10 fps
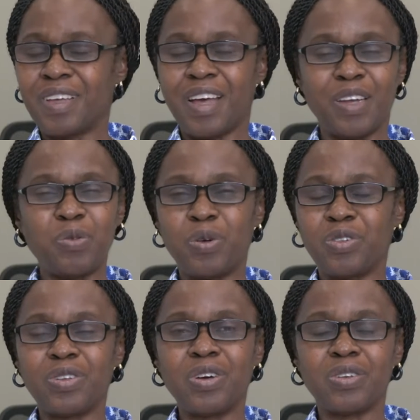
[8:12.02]
and
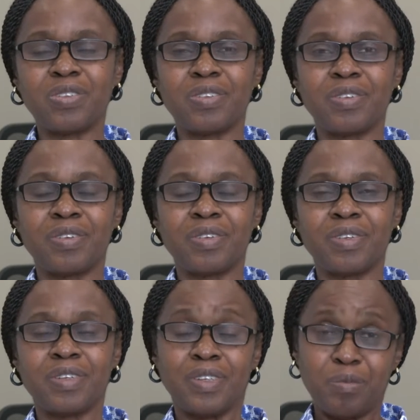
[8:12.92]
was not,
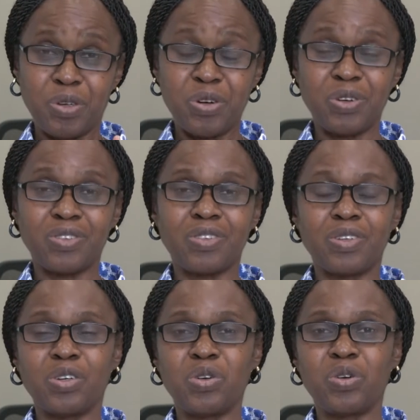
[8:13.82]

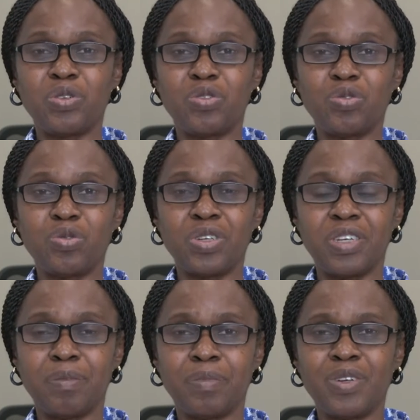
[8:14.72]
because God took
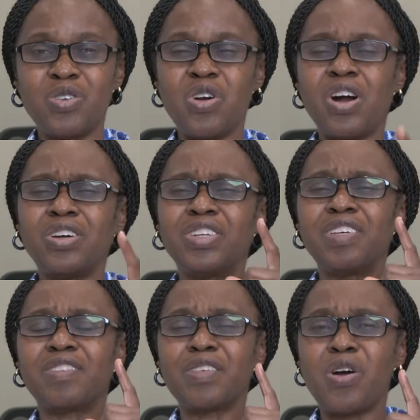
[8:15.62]
him. God
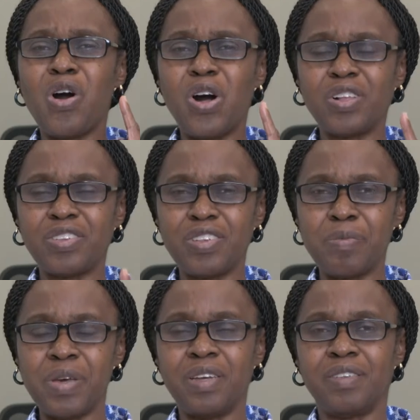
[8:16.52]
is the
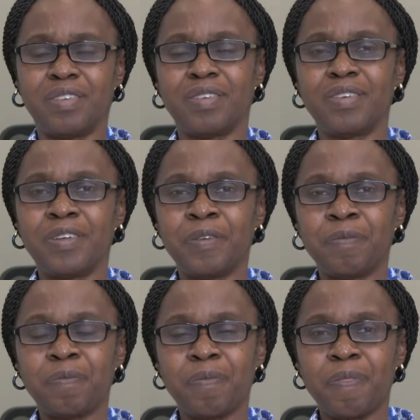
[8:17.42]
ultimate.
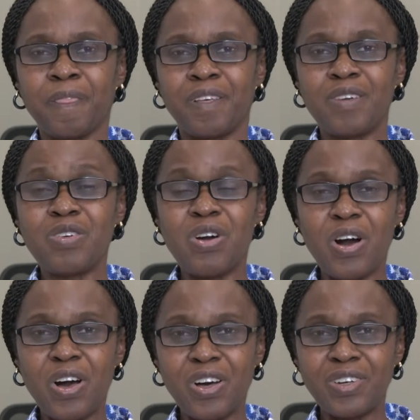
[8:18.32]

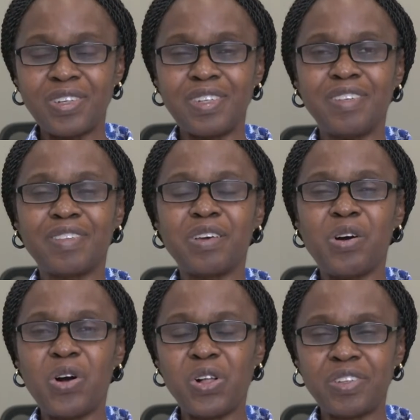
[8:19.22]
God is the
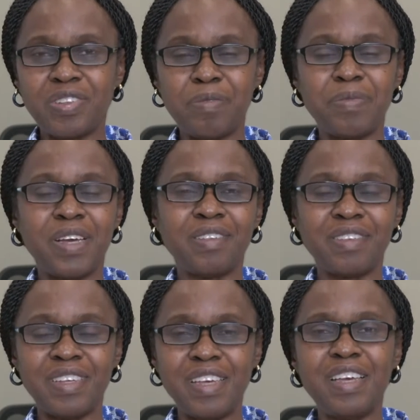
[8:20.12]

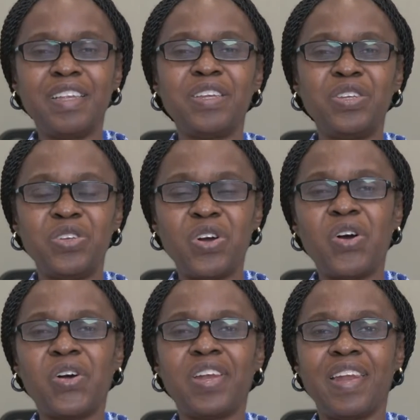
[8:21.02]
ultimate in
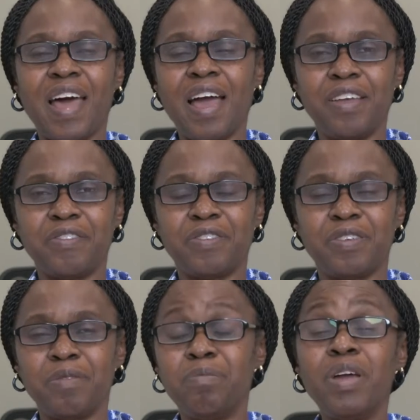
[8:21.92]
your life.
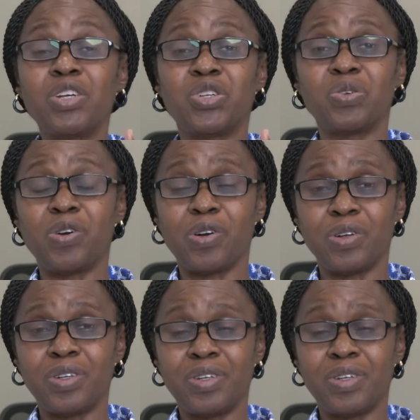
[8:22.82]
Make sure